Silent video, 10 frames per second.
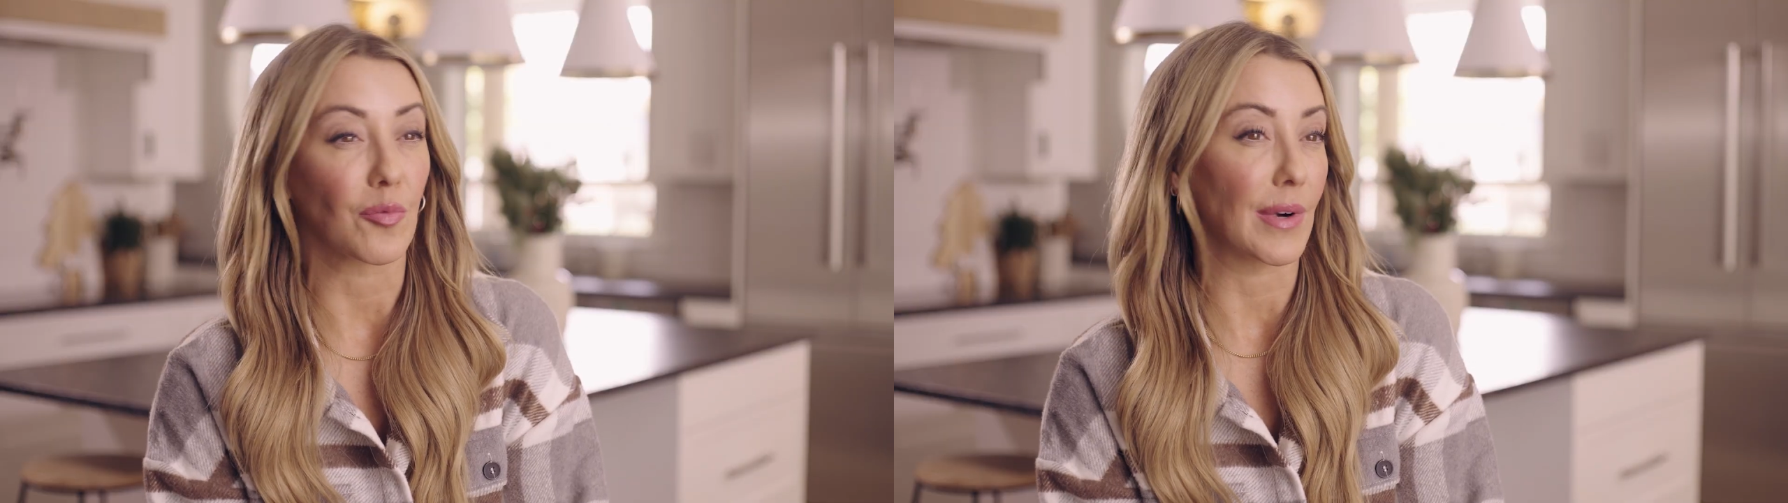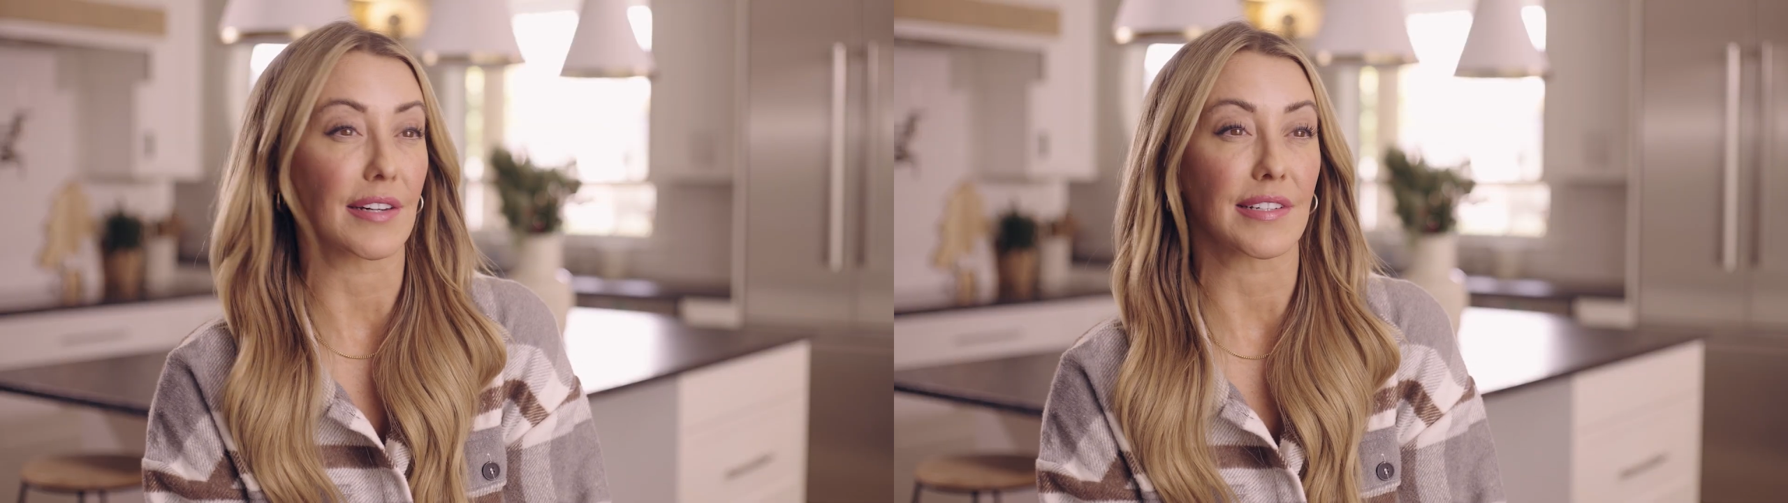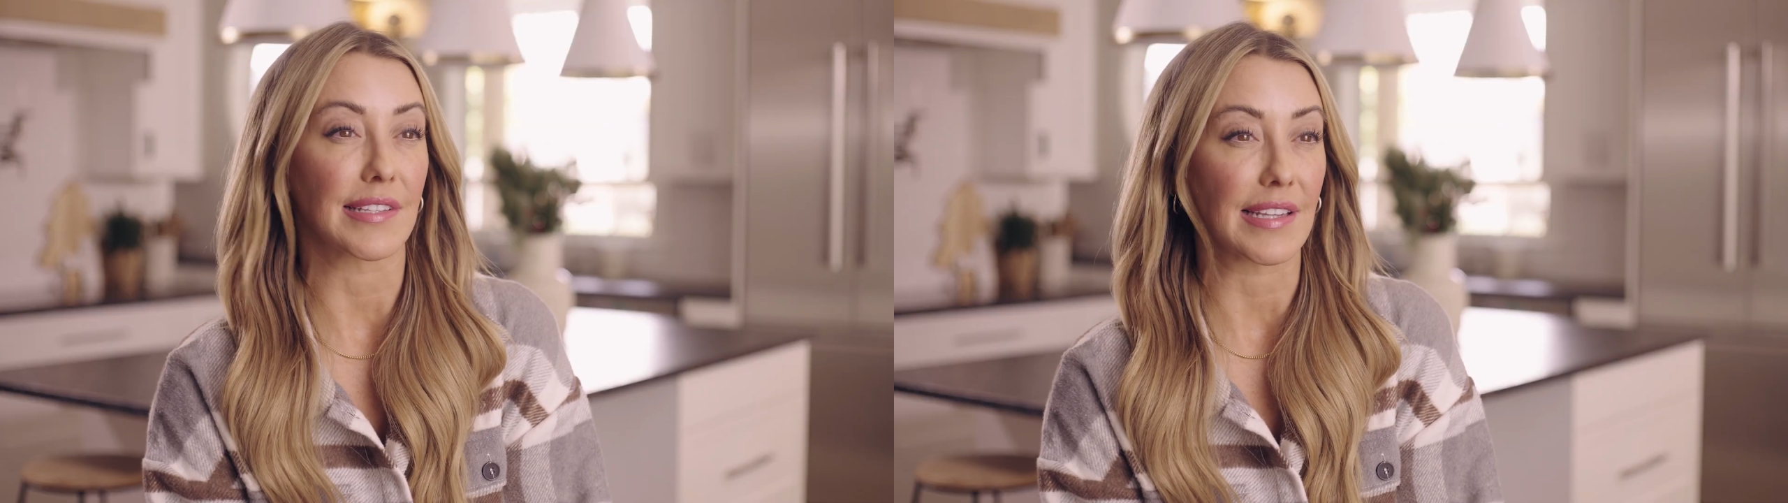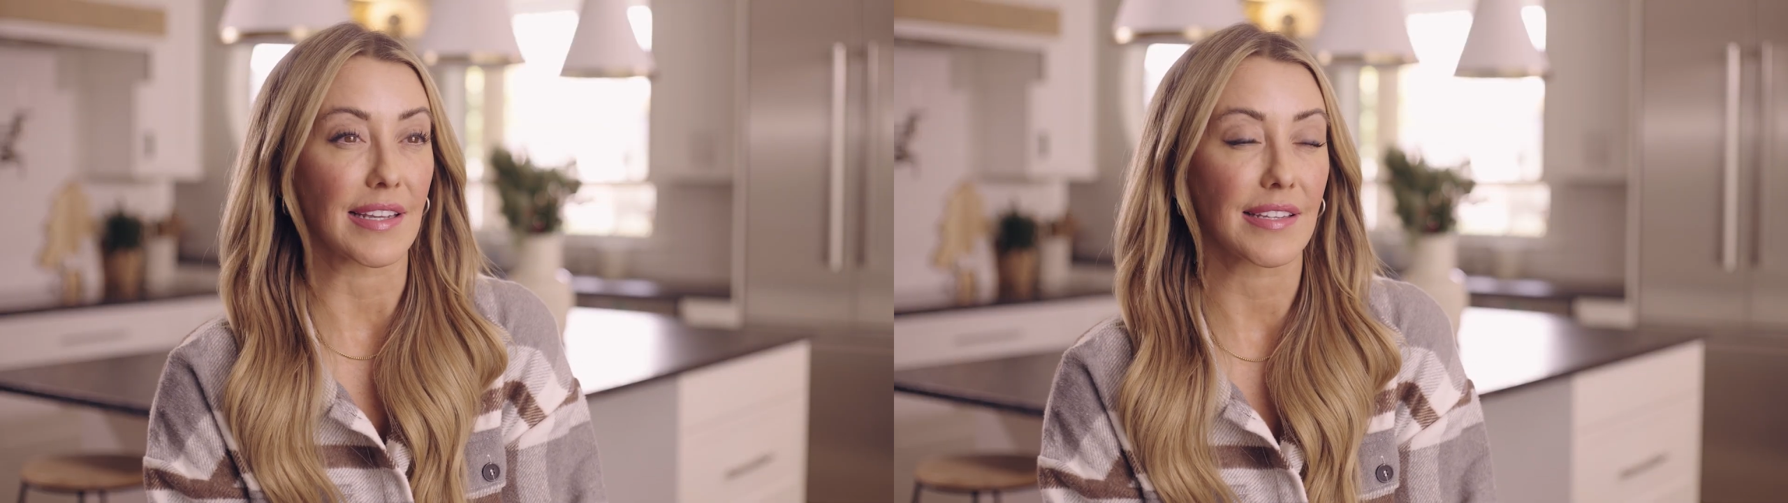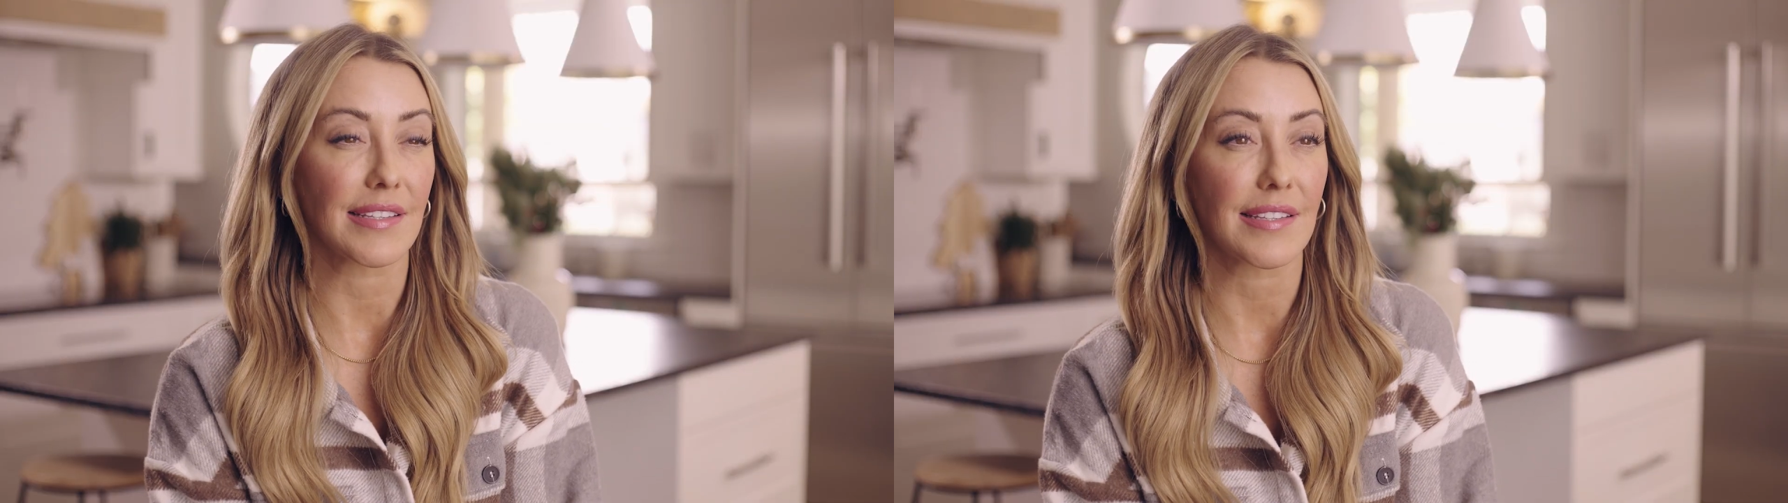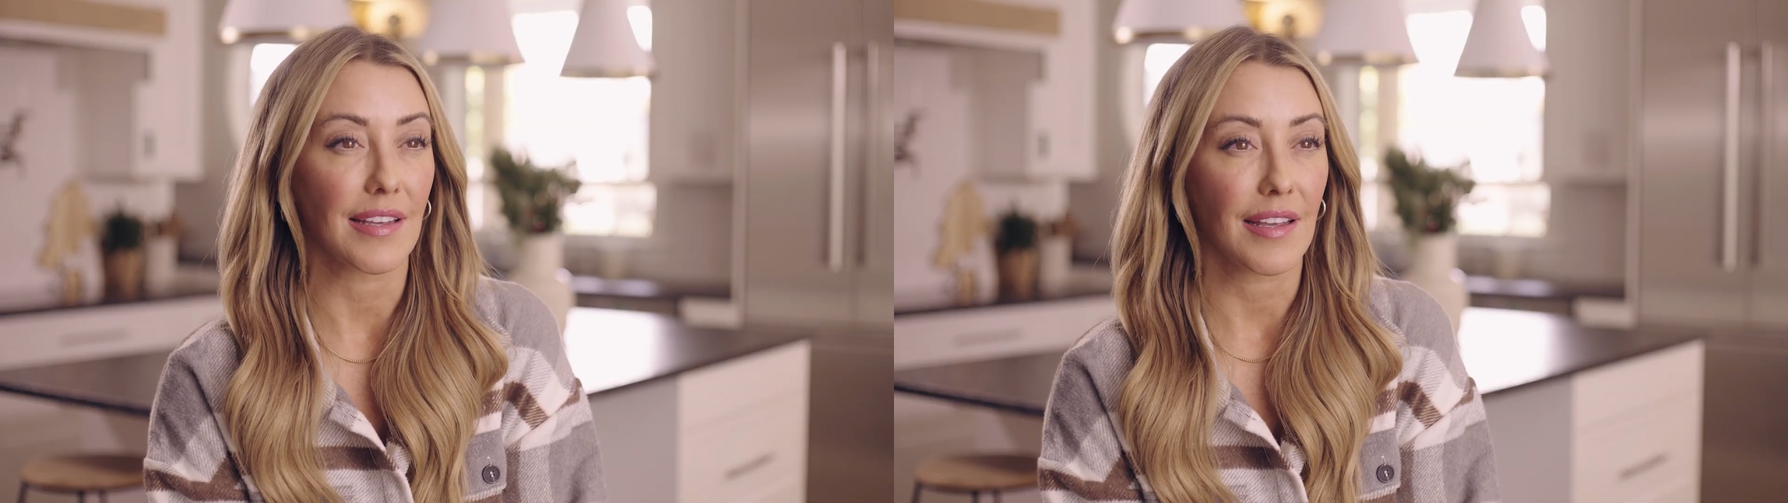rare disease,